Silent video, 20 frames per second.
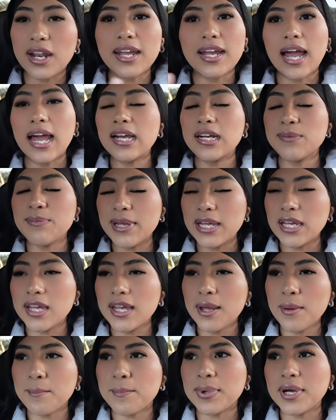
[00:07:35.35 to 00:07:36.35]
Like, I could make
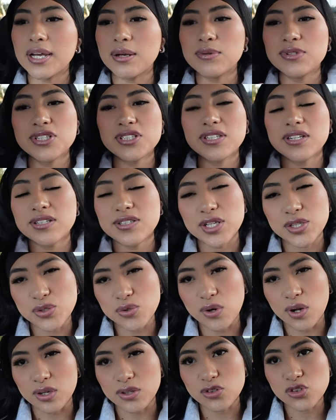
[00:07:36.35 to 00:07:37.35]
it, but it was just gonna take
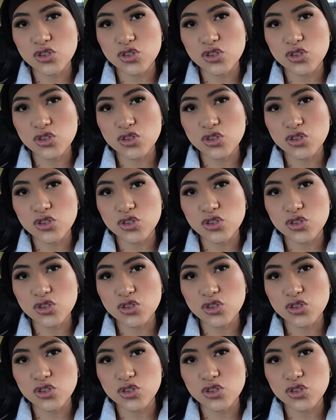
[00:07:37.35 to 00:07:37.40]
too long.